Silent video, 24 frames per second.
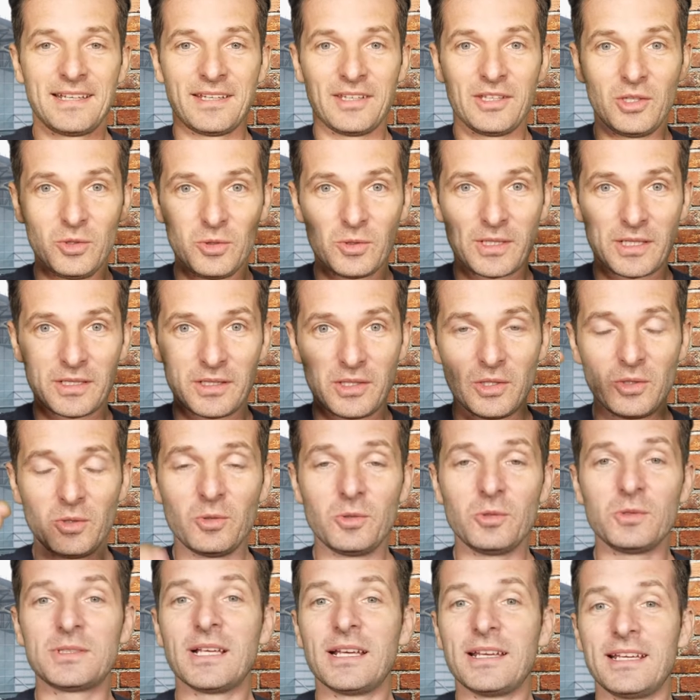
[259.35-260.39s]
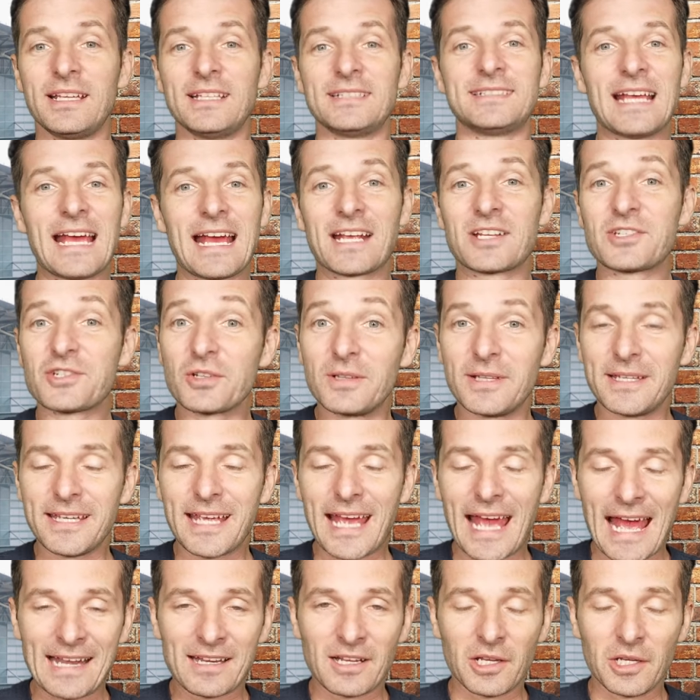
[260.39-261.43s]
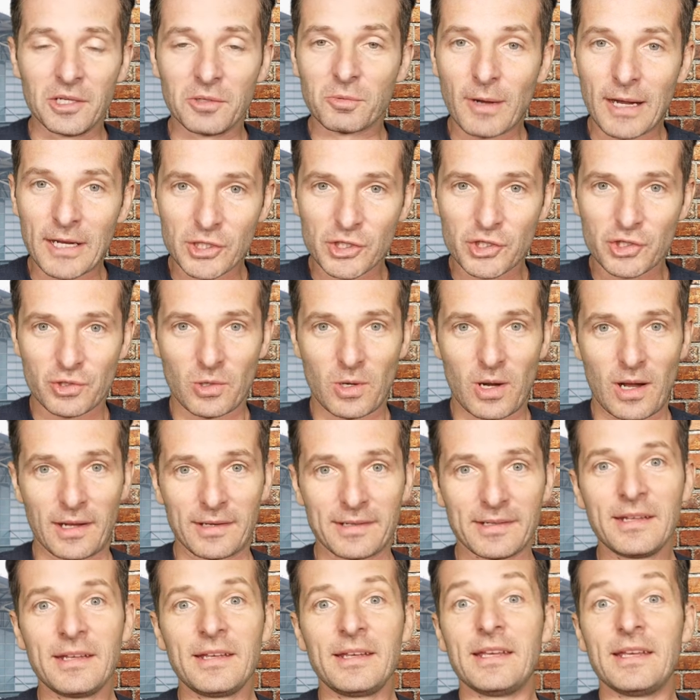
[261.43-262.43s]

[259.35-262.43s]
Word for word: you could use is actually at a restaurant